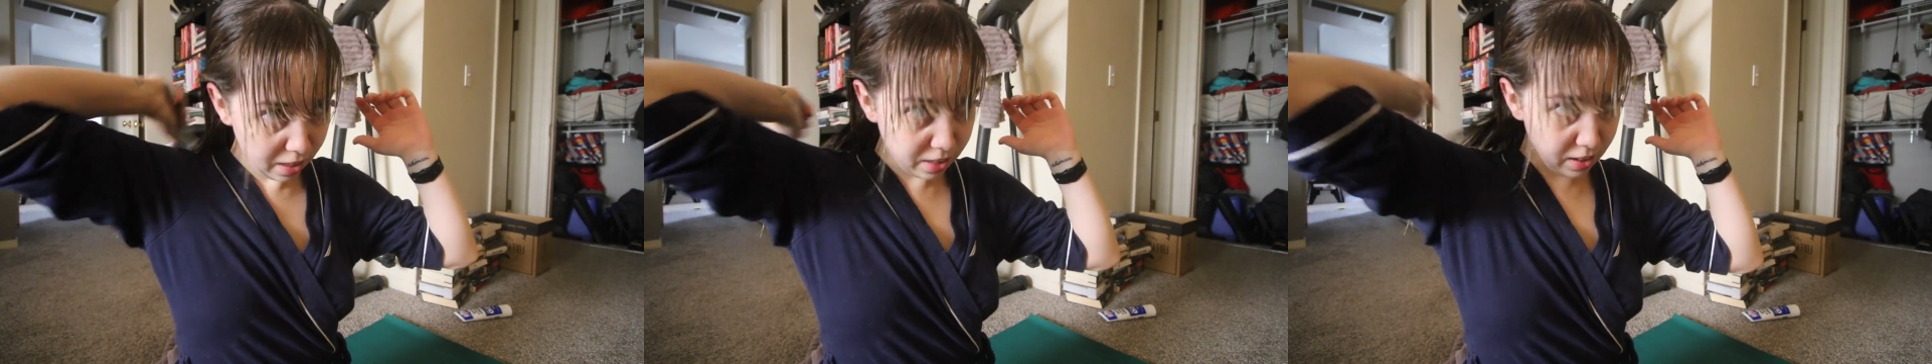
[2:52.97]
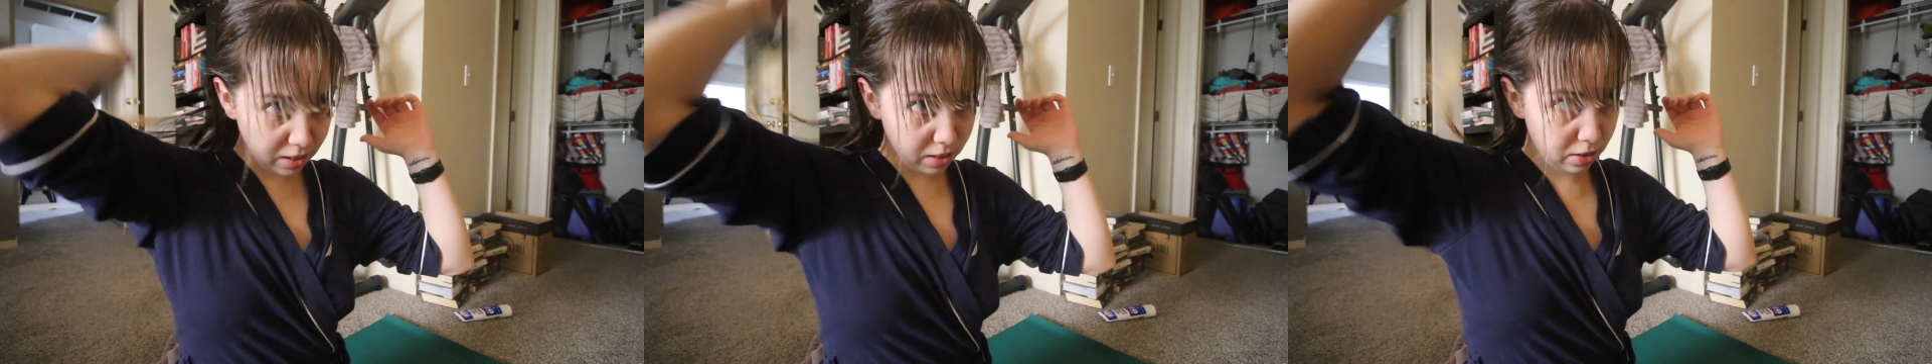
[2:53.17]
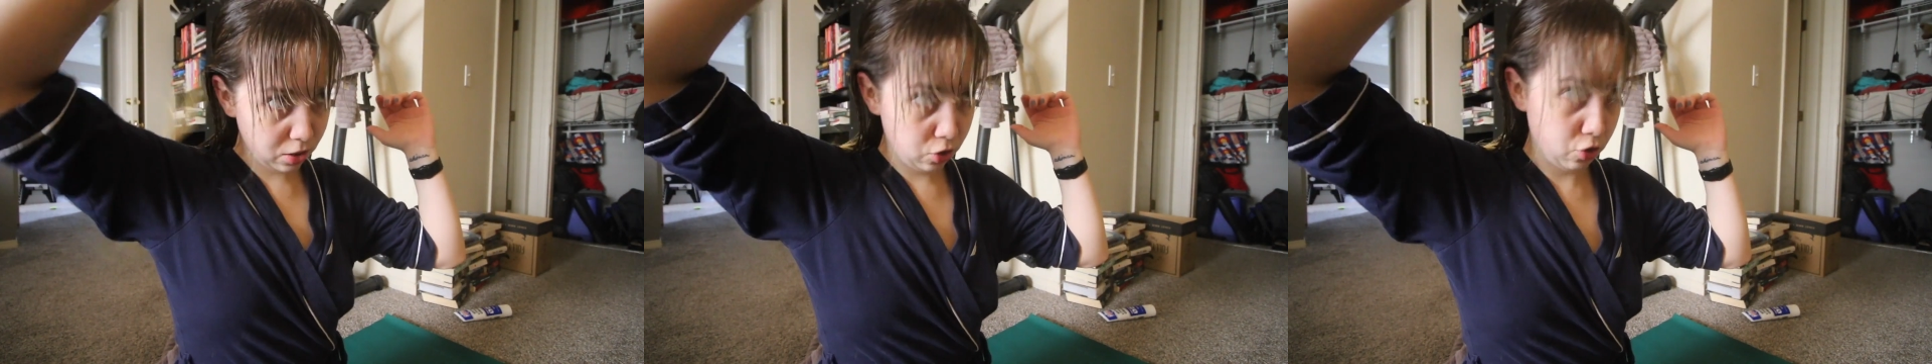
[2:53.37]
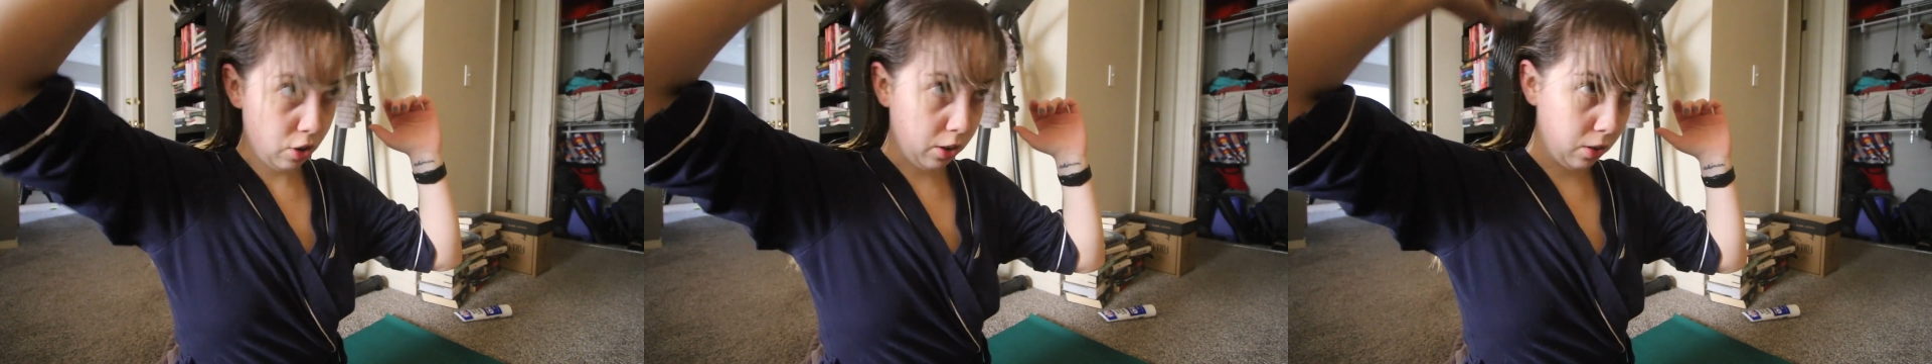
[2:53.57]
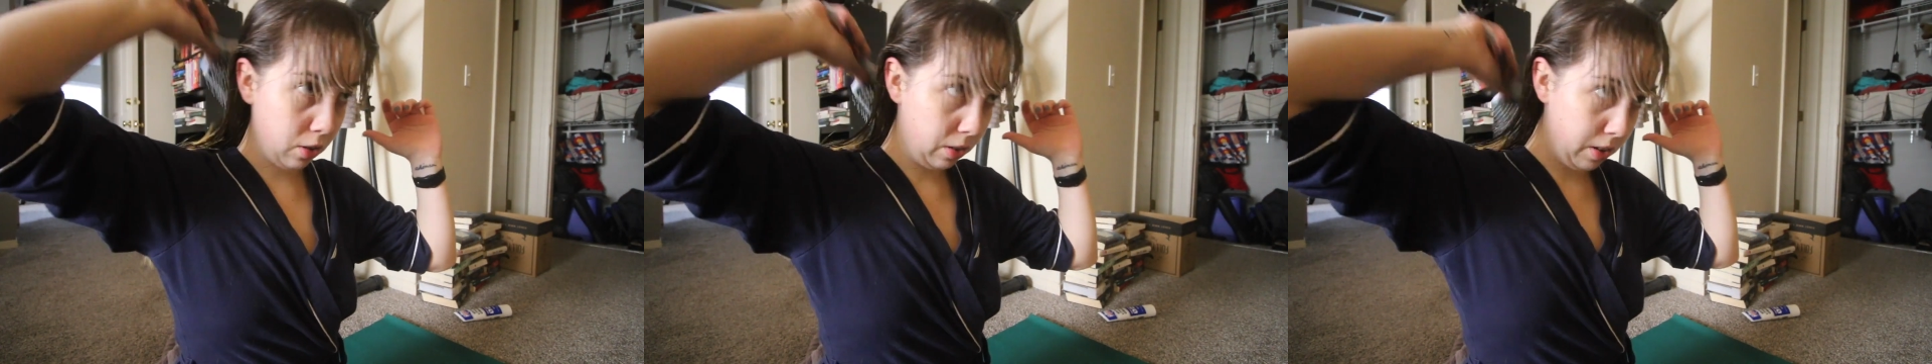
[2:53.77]
This is the
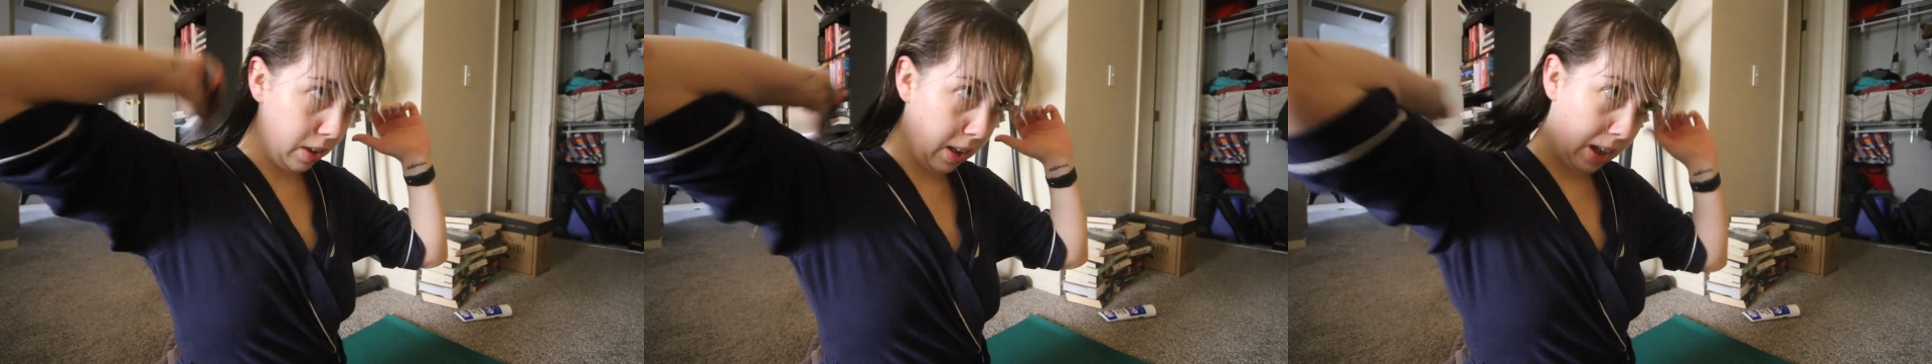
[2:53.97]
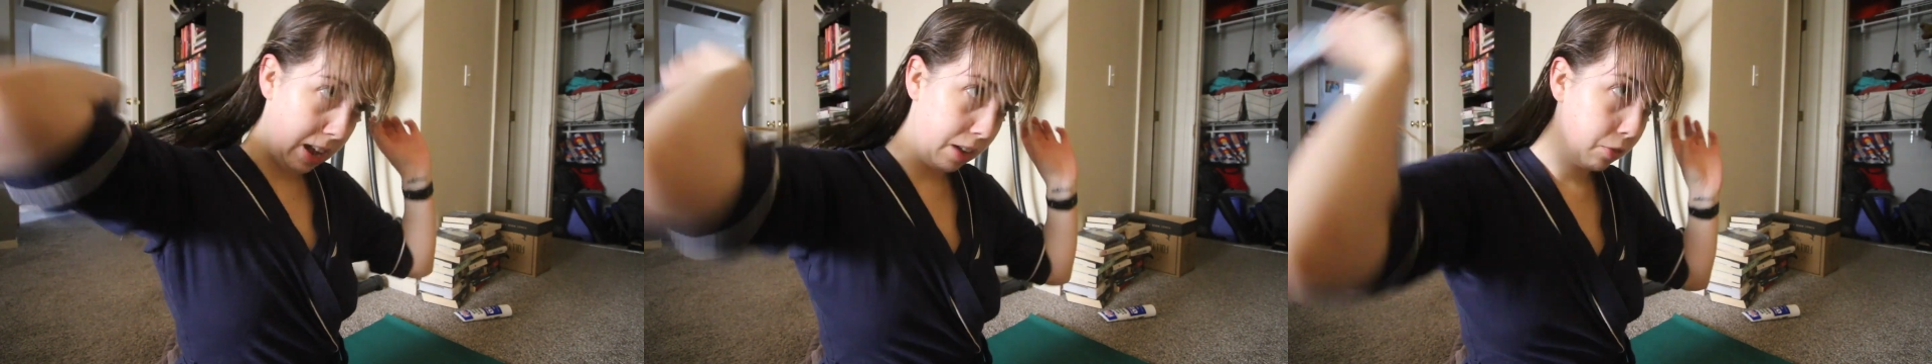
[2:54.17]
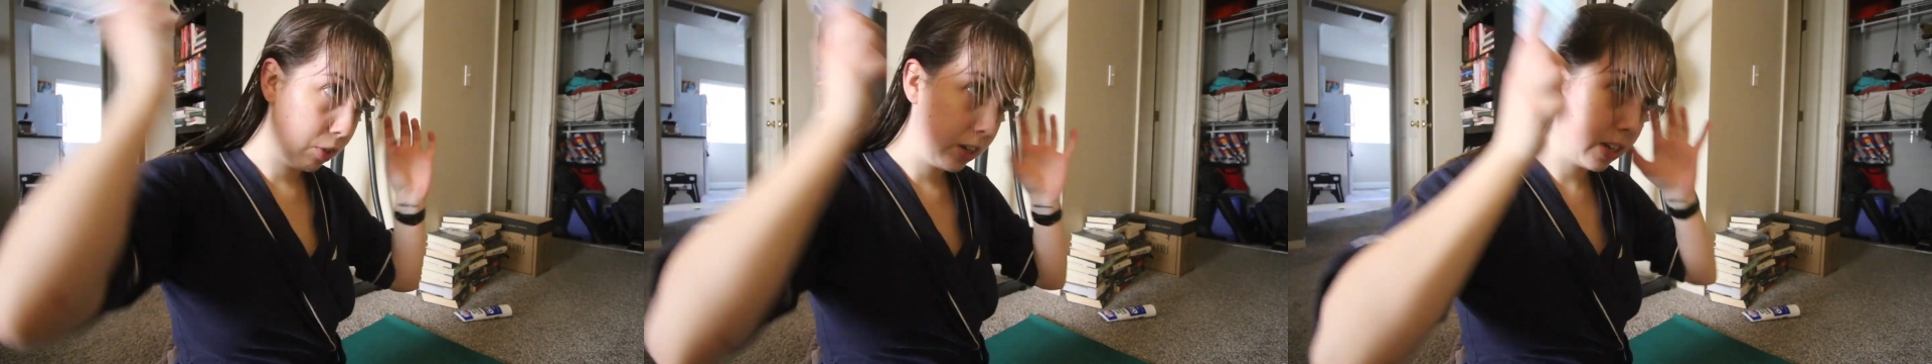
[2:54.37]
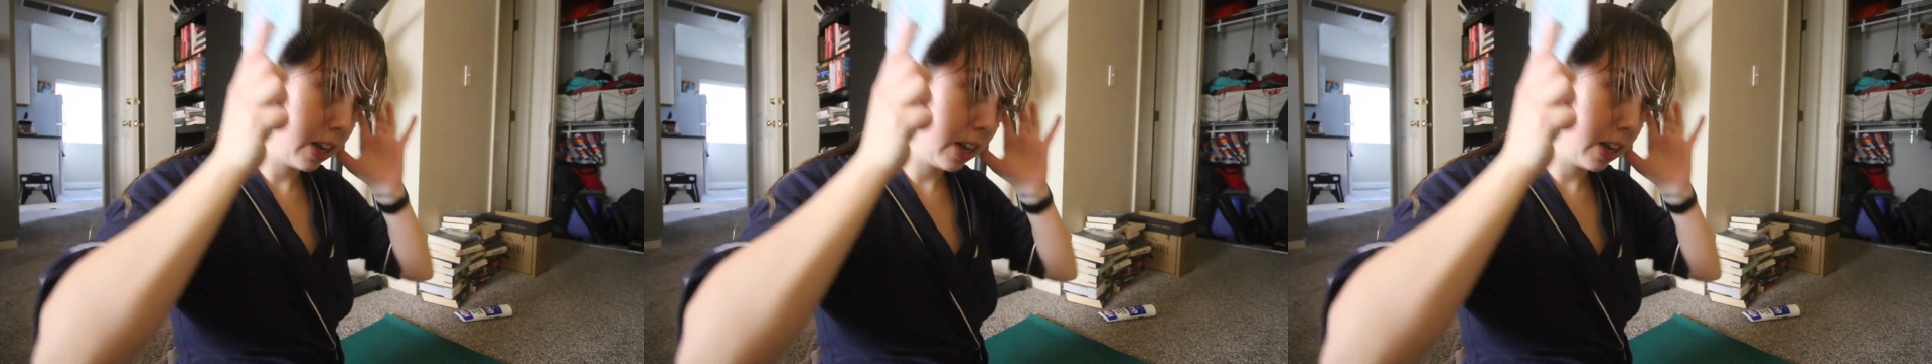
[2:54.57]
struggle every